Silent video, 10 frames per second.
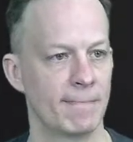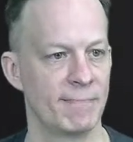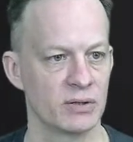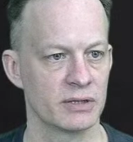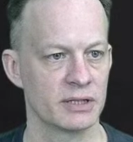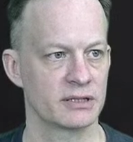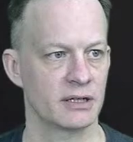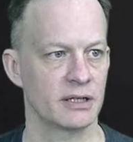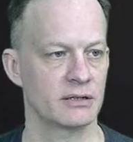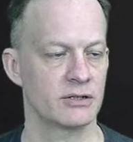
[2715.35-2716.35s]
building
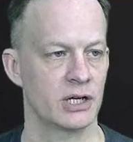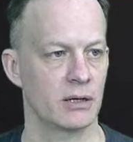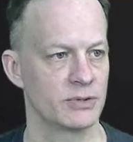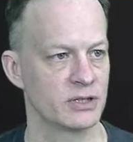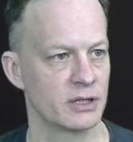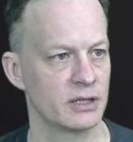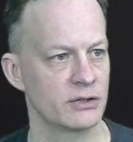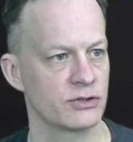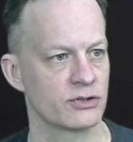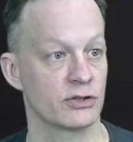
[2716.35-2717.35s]
site, job site,
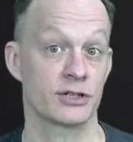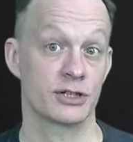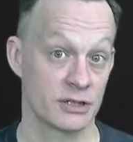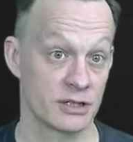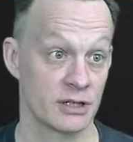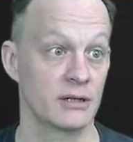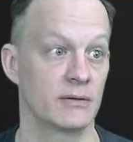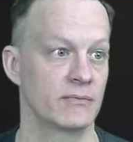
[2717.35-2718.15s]
construction site.